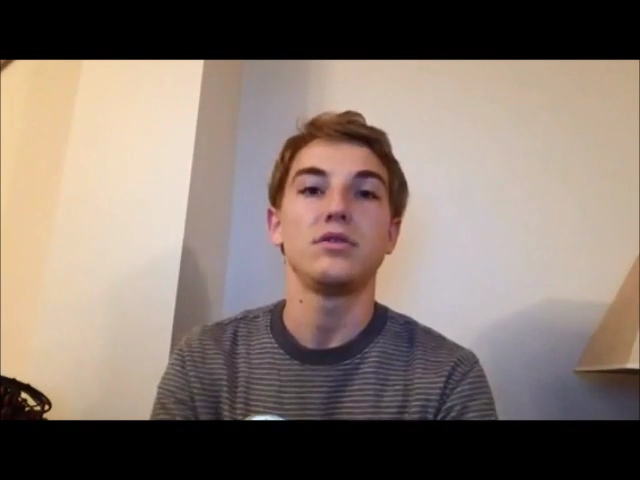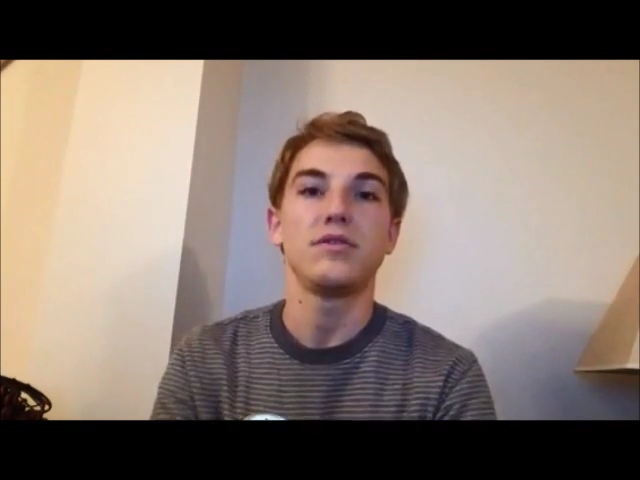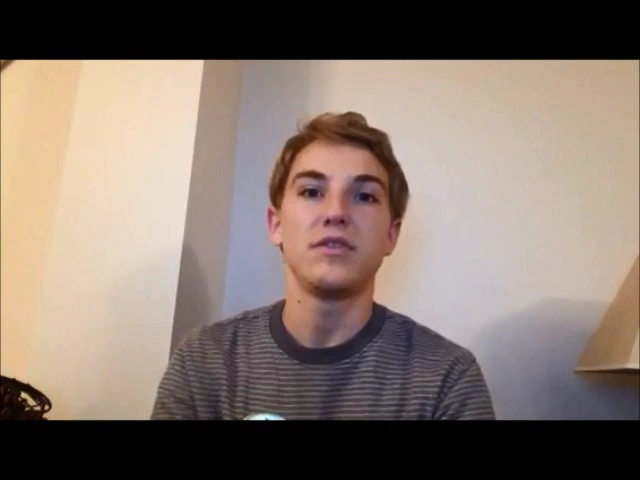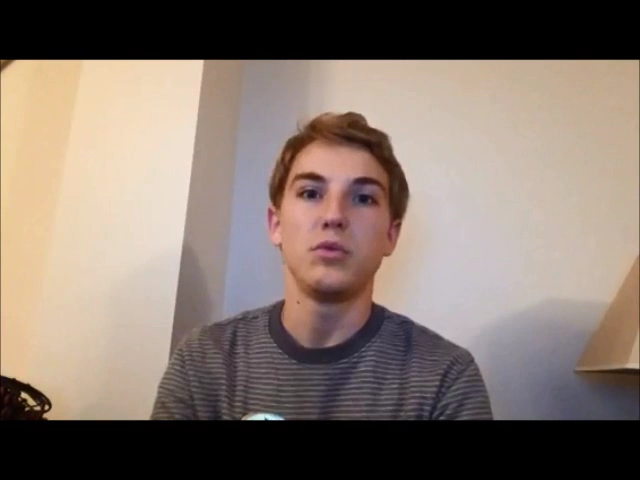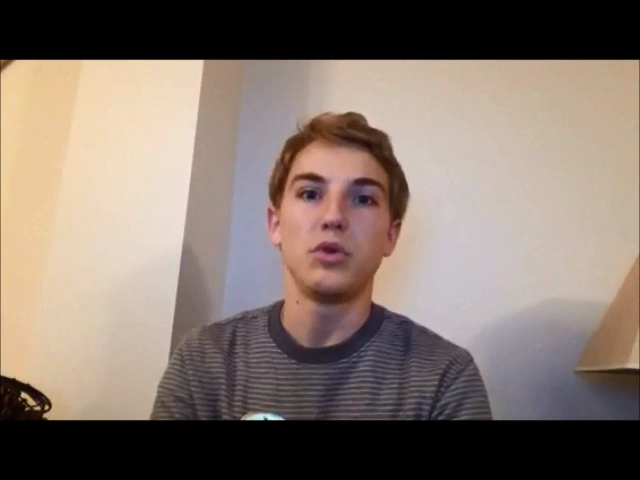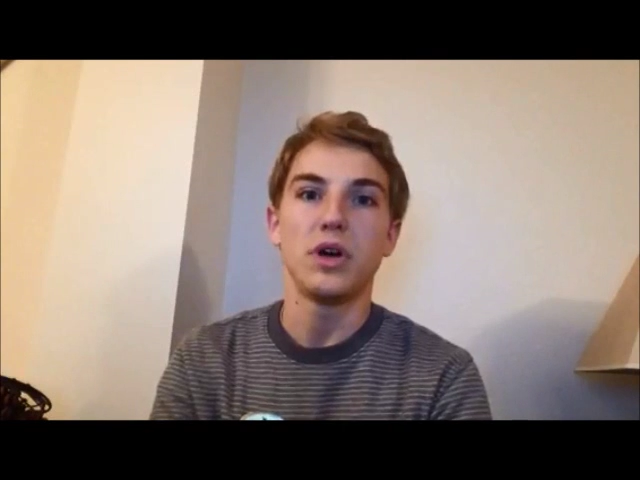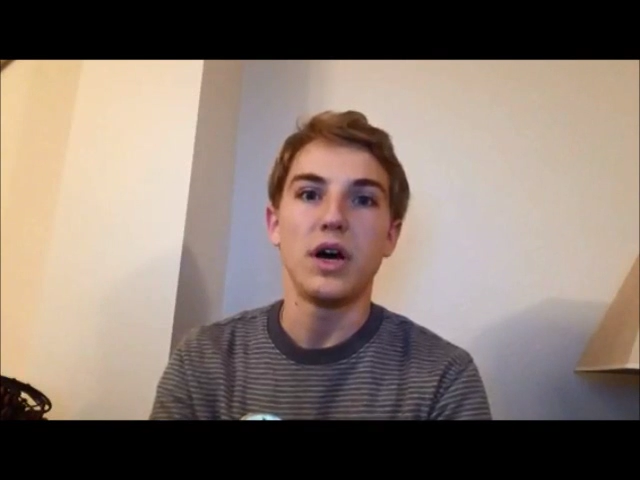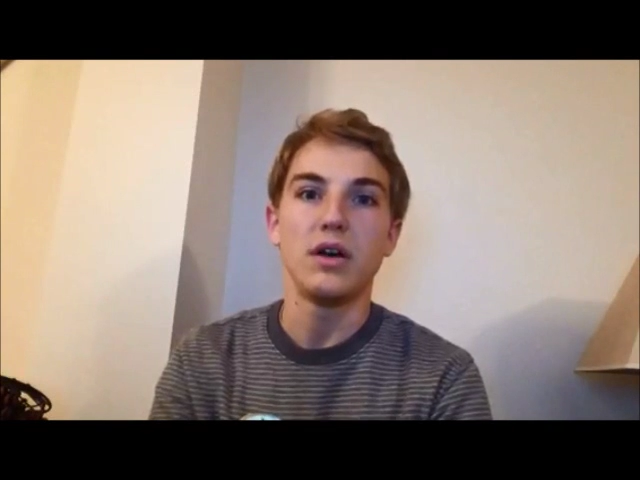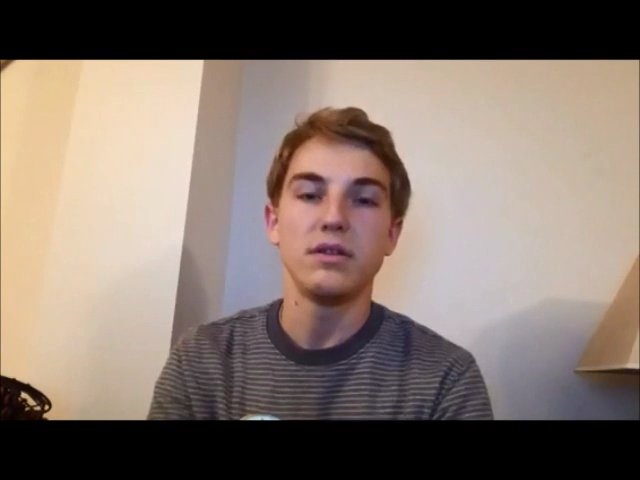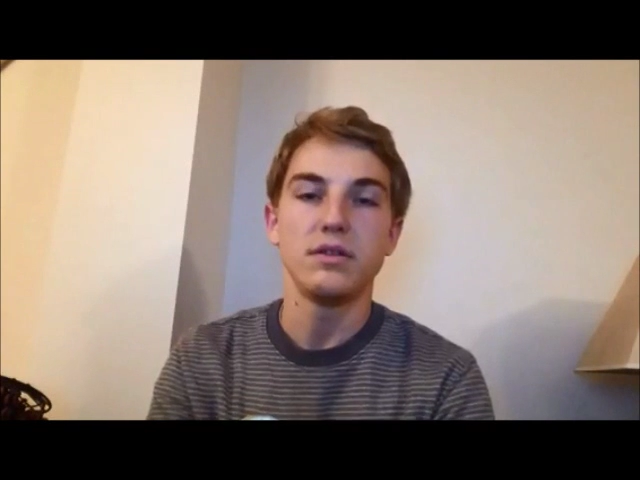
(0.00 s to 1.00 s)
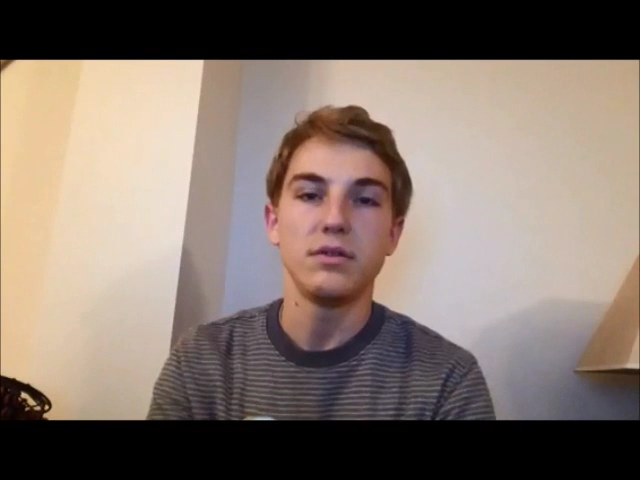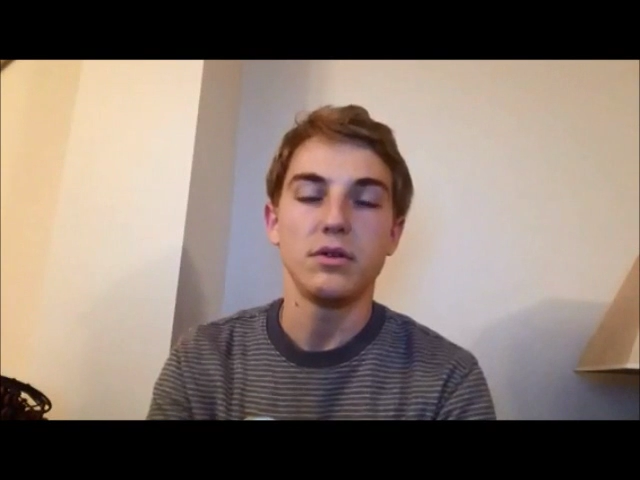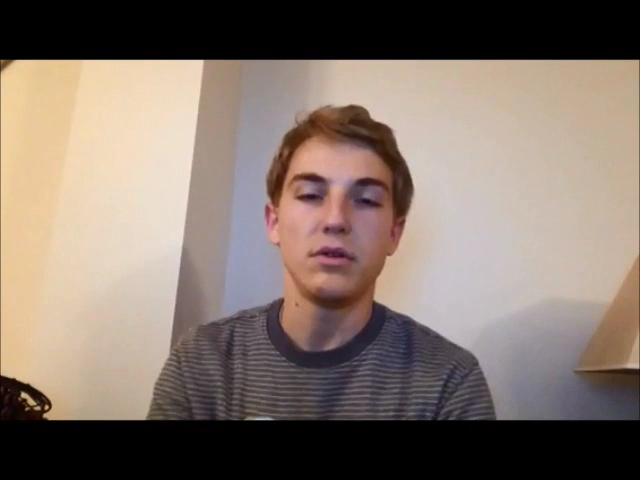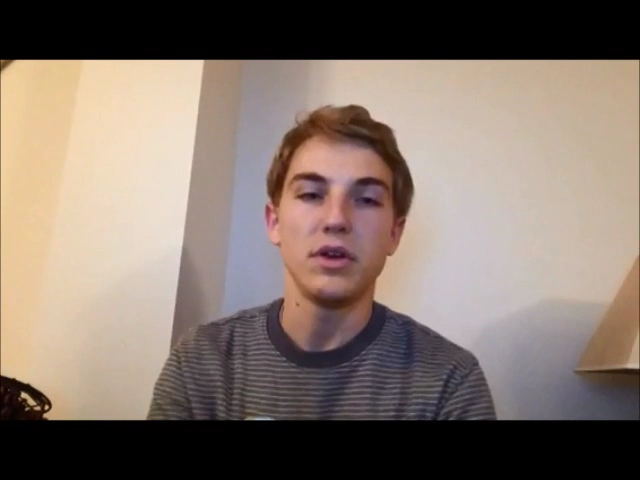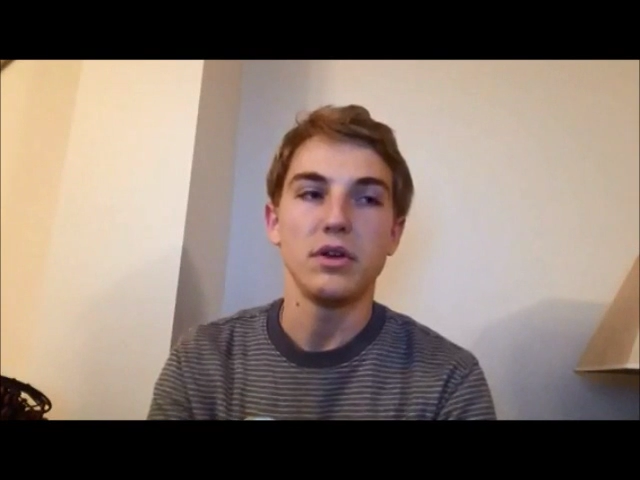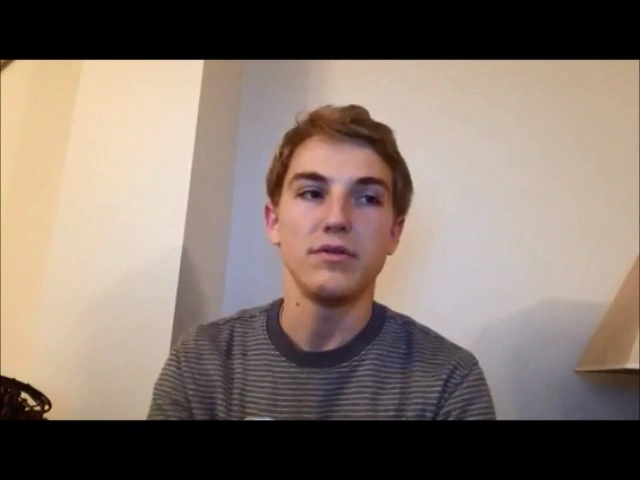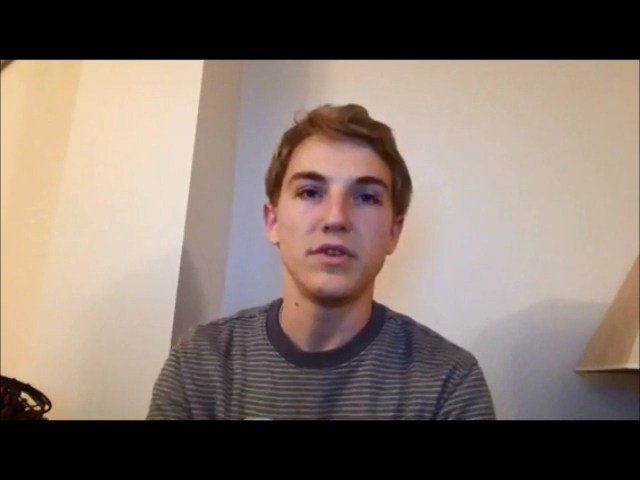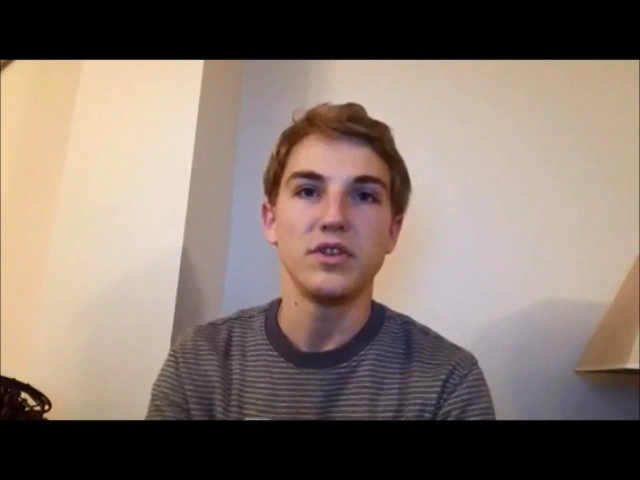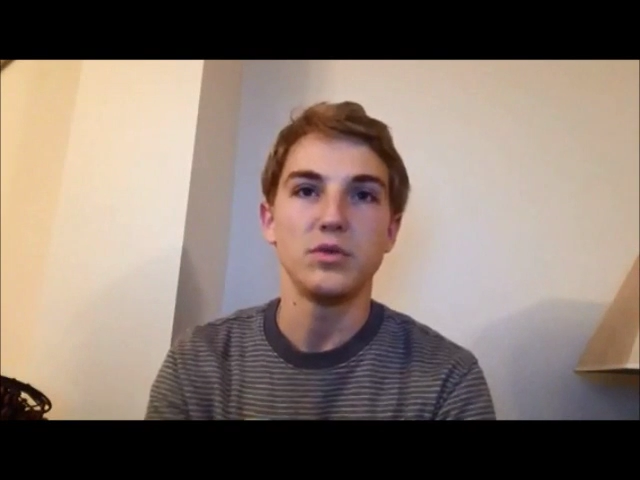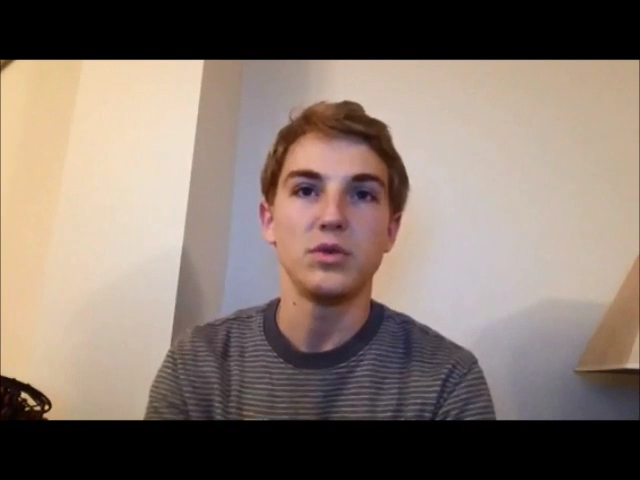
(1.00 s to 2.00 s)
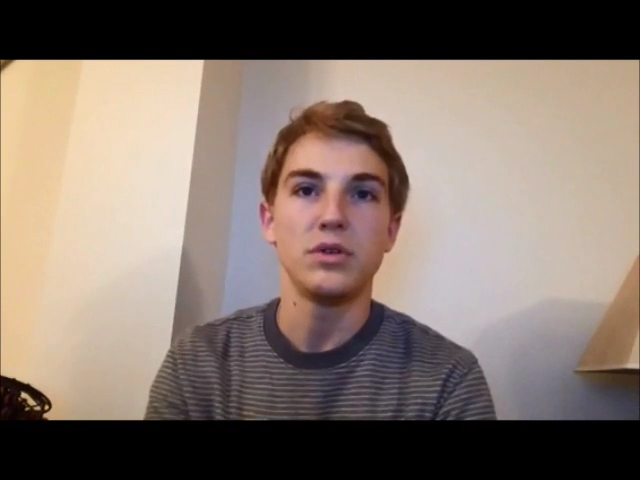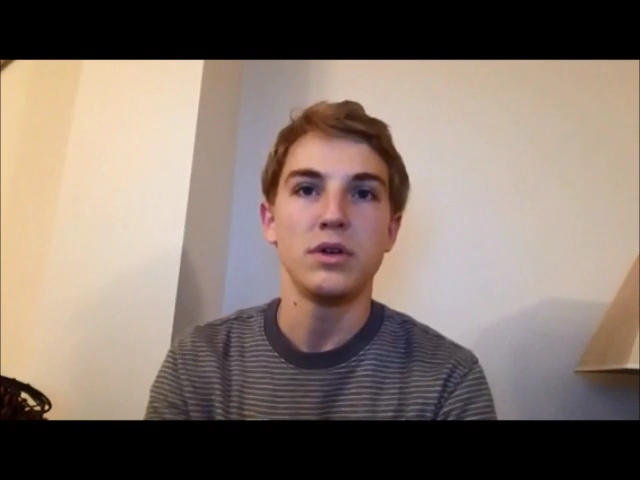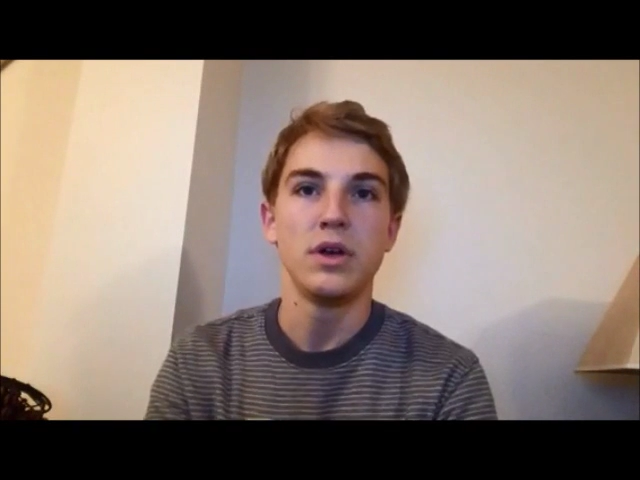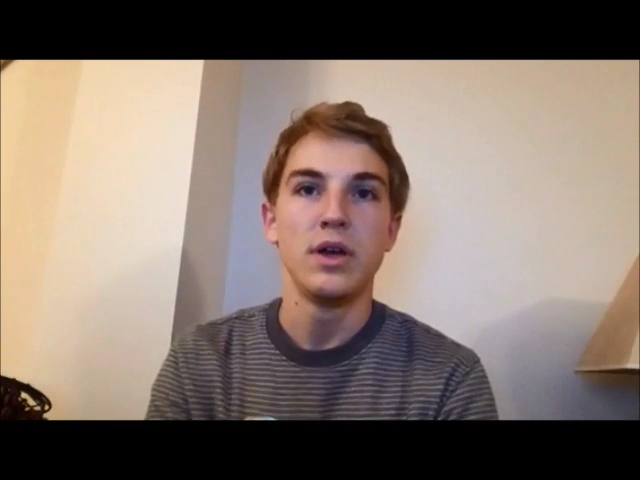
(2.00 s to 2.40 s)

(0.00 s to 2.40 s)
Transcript: or if they're more auditory or visual,